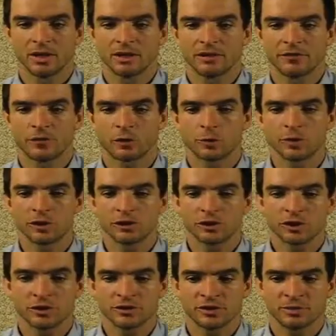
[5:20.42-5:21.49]
The formula
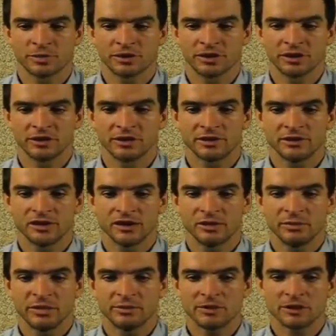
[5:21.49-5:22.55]
shows a predicted
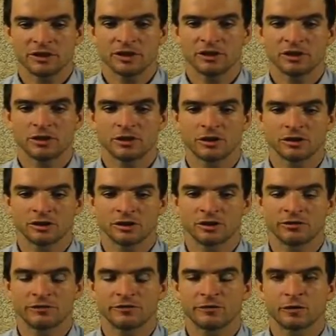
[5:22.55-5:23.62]
CEB machine cost
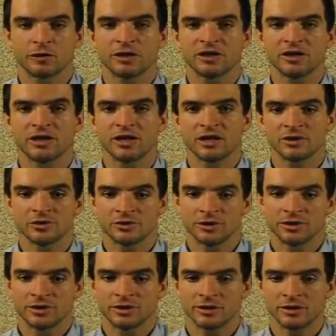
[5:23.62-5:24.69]
of $1,400